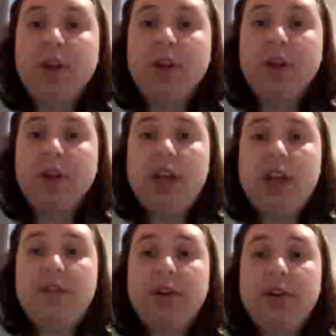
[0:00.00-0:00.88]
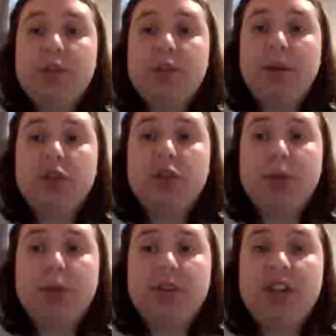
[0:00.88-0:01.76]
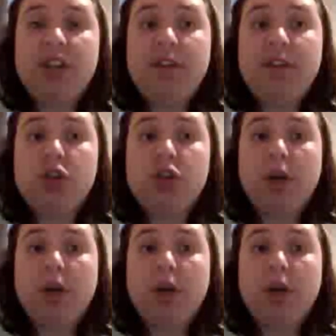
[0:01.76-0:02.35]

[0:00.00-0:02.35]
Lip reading: and then various smaller jobs for the TV show,